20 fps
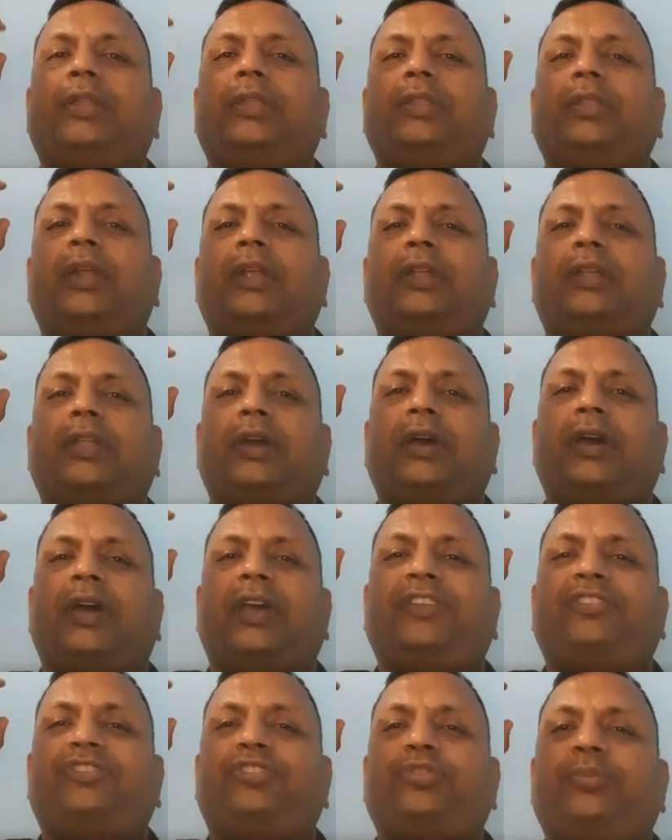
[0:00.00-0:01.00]
that
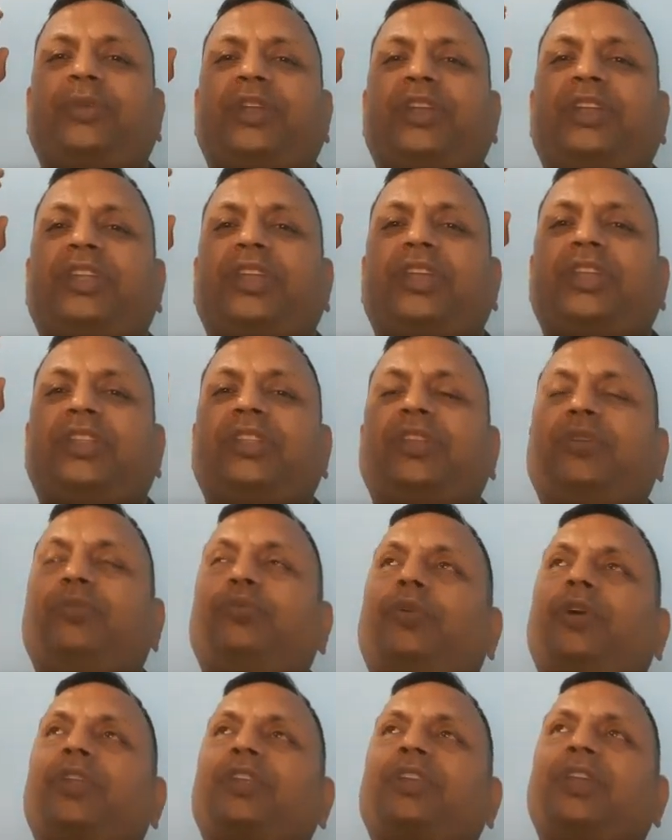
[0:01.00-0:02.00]
estimating the
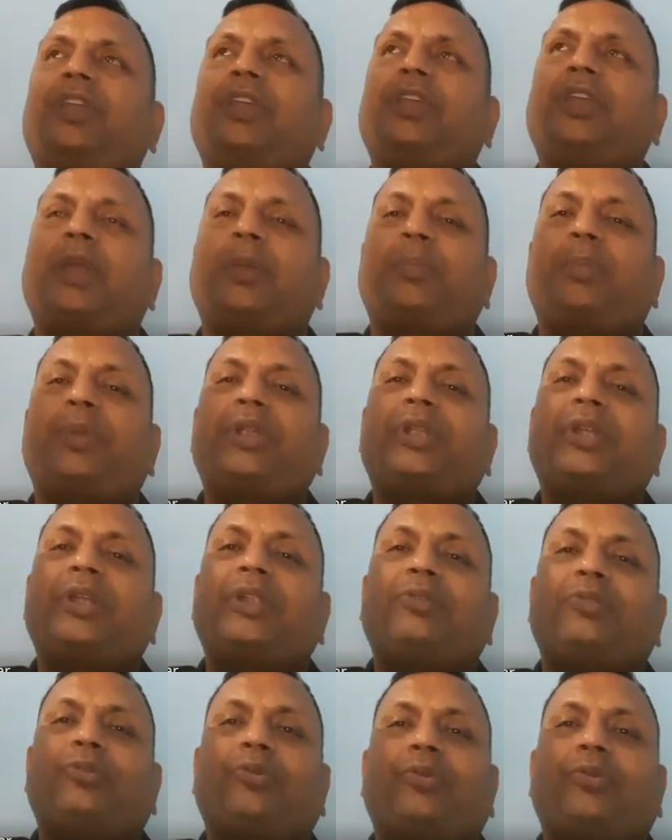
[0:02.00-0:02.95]
working capital,